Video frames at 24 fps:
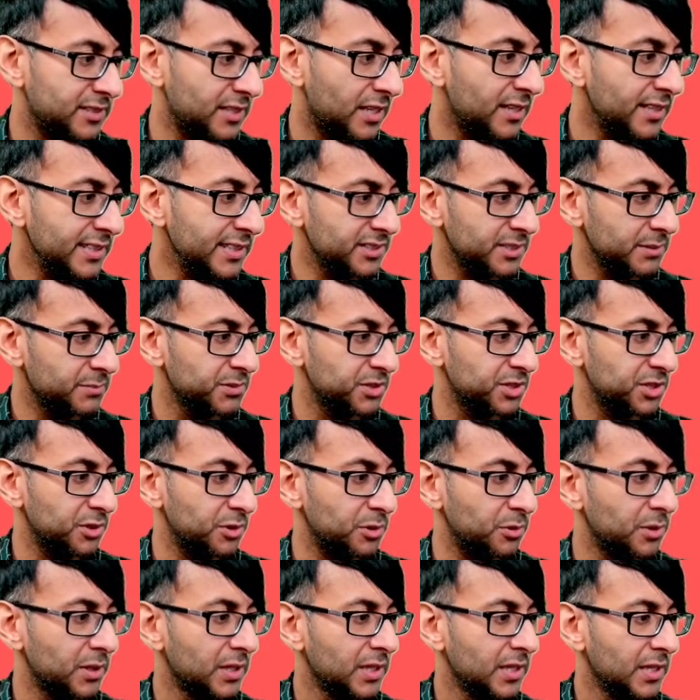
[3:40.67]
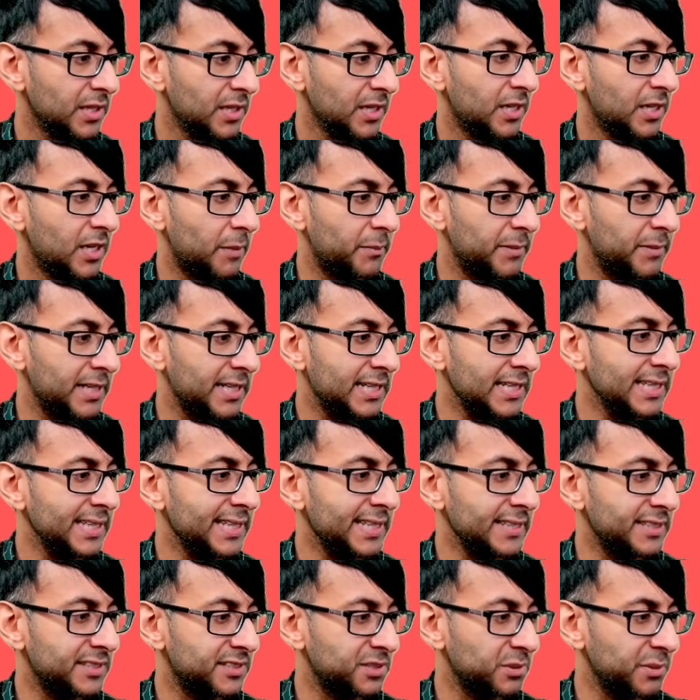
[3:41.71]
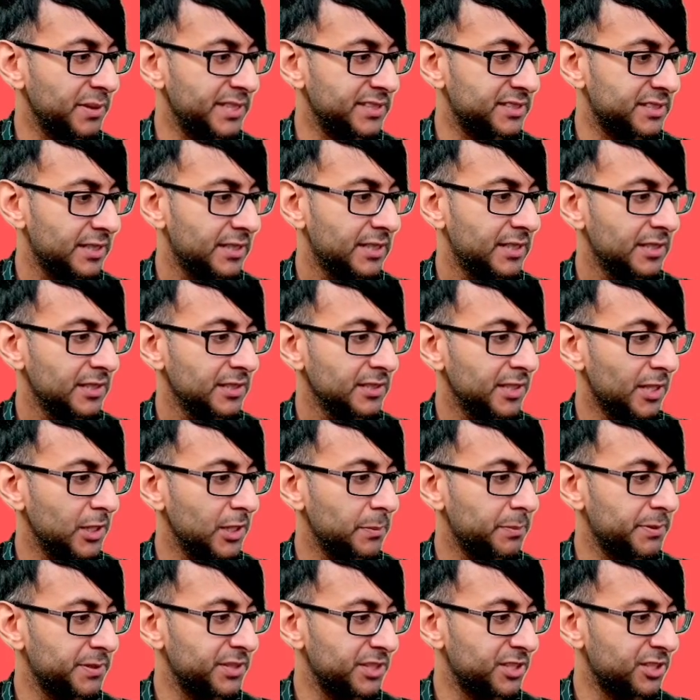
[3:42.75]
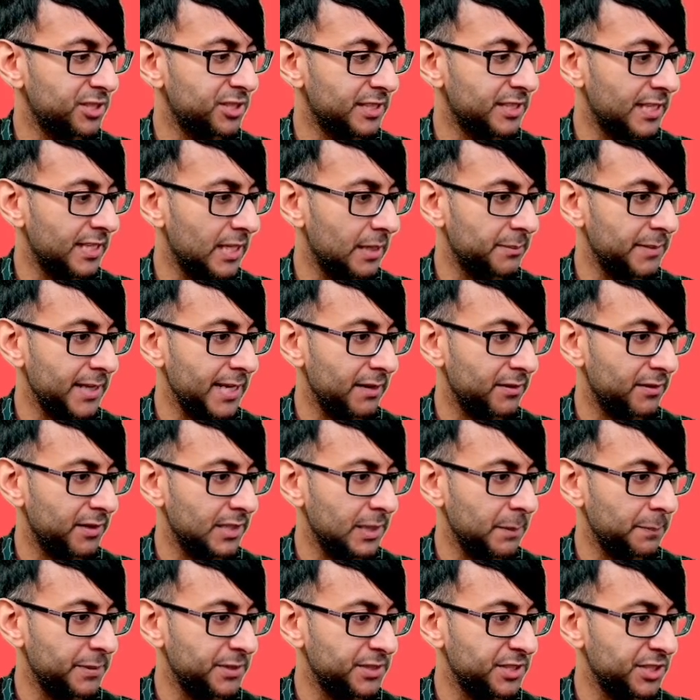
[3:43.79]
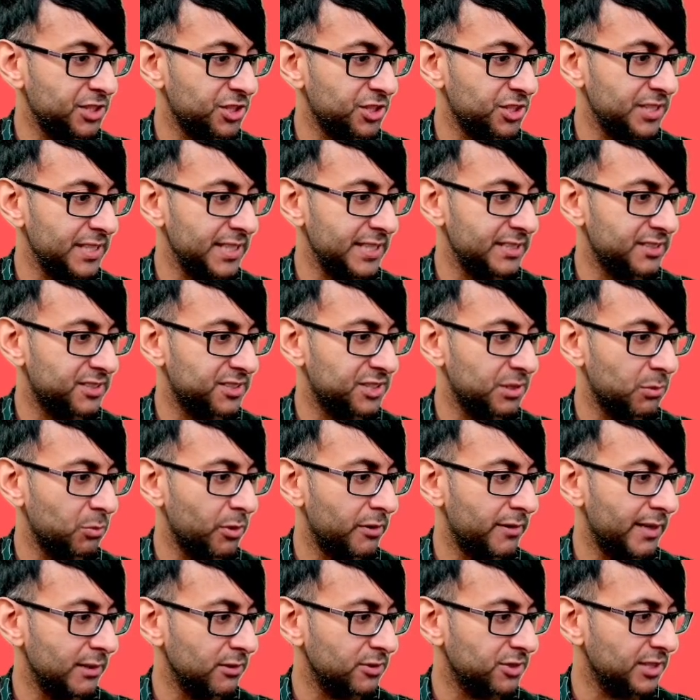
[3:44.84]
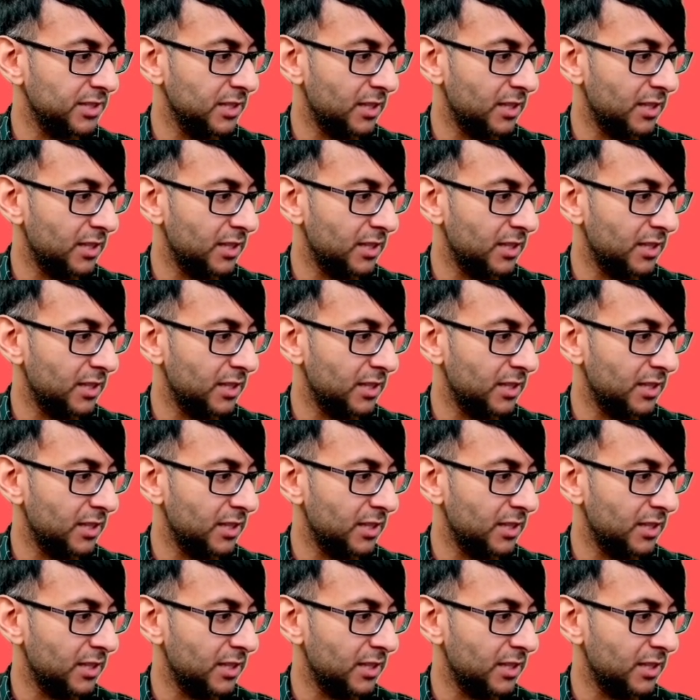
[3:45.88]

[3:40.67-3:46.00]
So item two, I'm going to click into it, go to position and I'm now going to position it somewhere else.